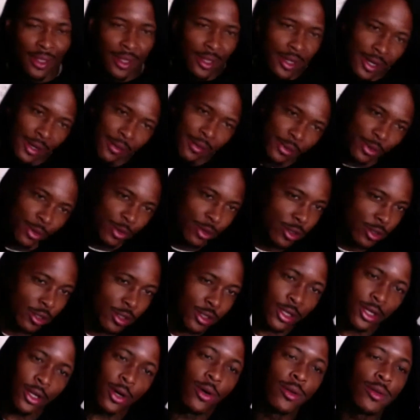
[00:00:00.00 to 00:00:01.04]
I'm doing
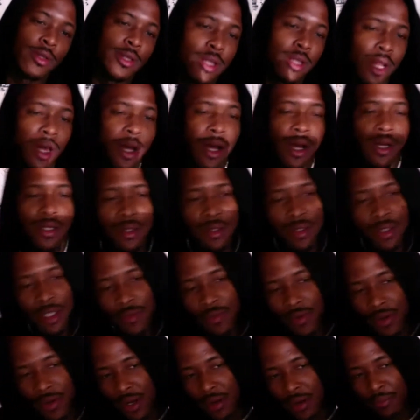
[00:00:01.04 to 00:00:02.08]
clothing line stuff.
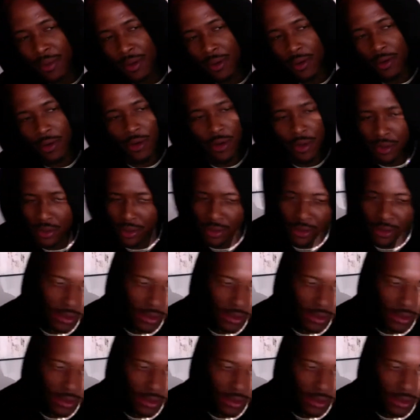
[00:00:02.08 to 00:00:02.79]
I got my artist